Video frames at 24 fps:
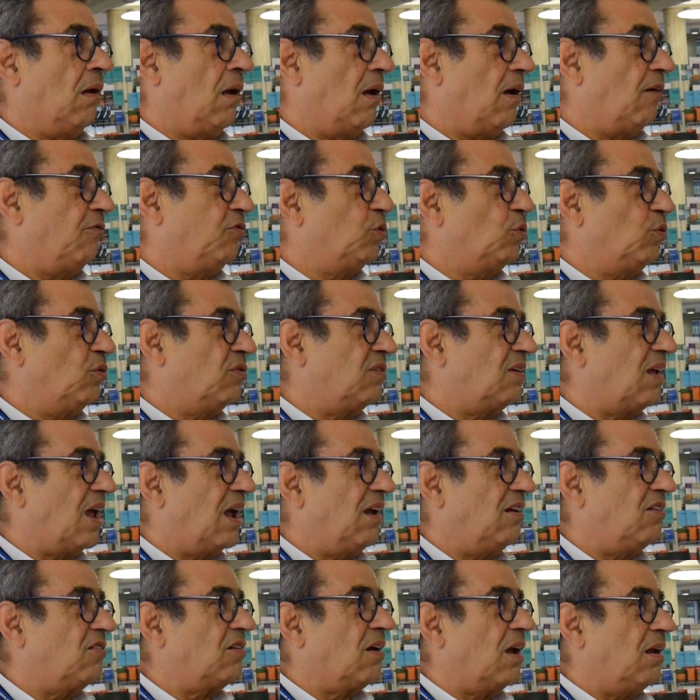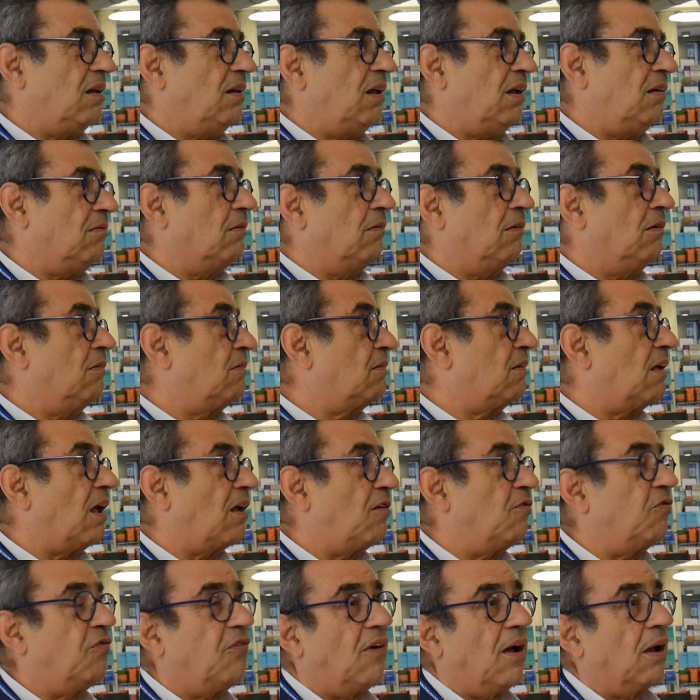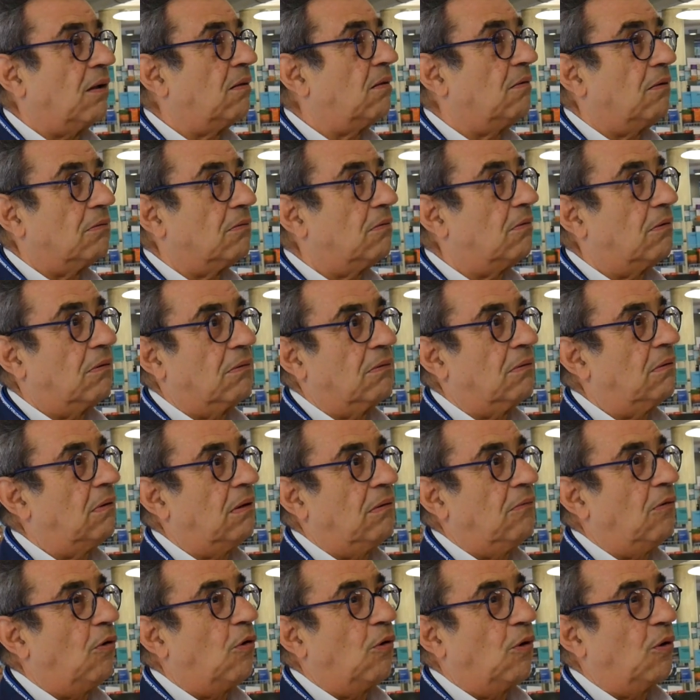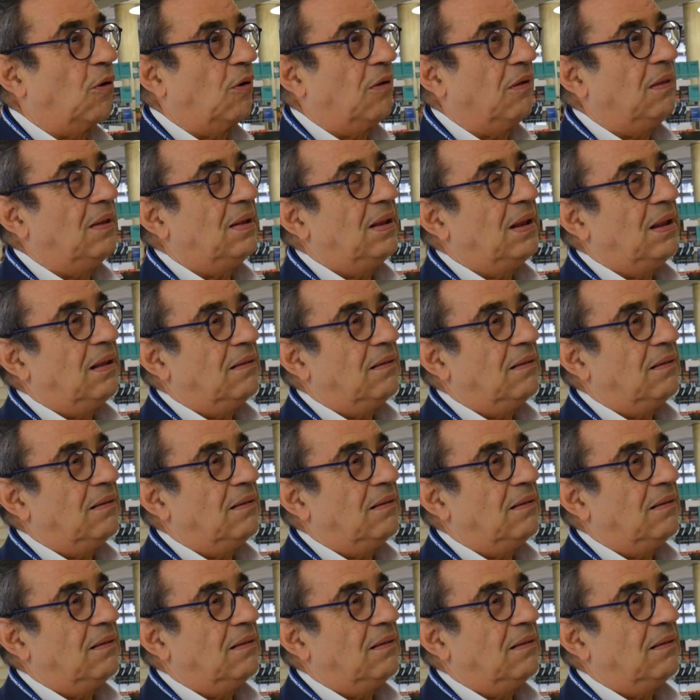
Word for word: have to cite Chinese or cite facts that or or uh,